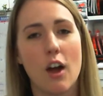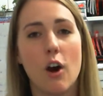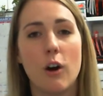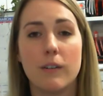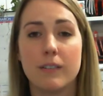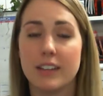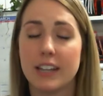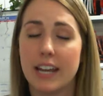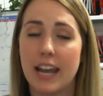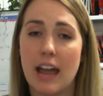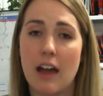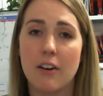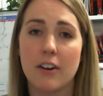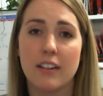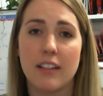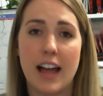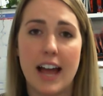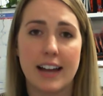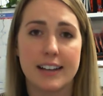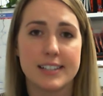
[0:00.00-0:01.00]
Over-the-counter
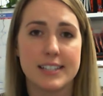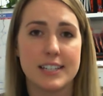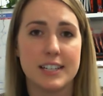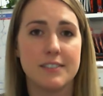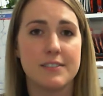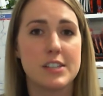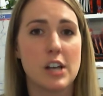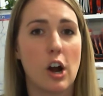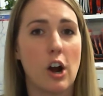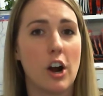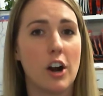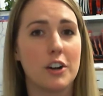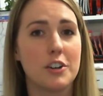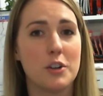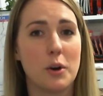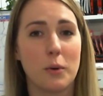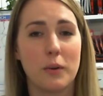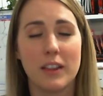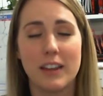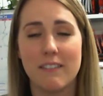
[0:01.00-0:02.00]
laxatives are
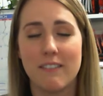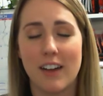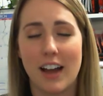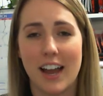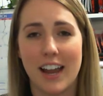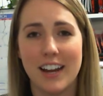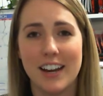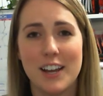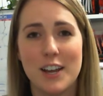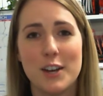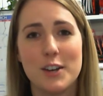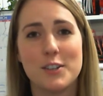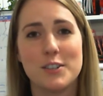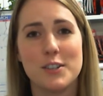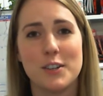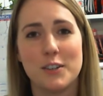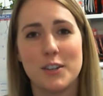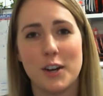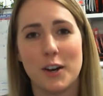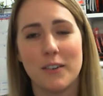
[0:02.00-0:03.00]
totally fine,
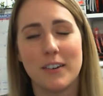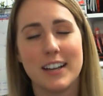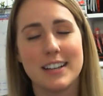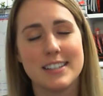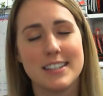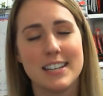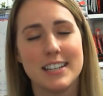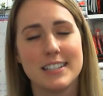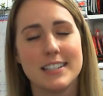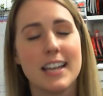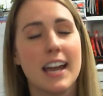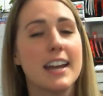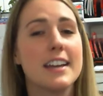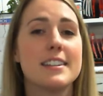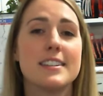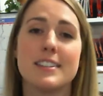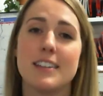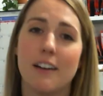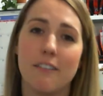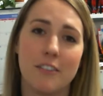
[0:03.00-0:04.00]
so don't, as they say,
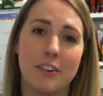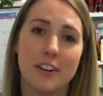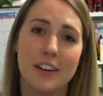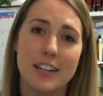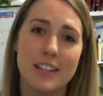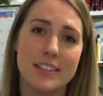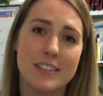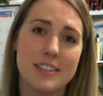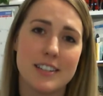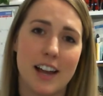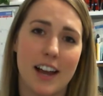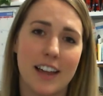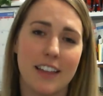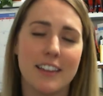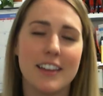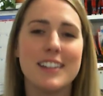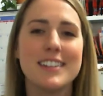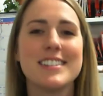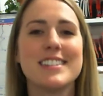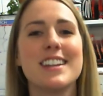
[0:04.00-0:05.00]
suffer in
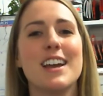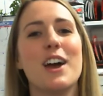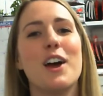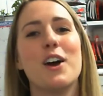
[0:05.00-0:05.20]
silence.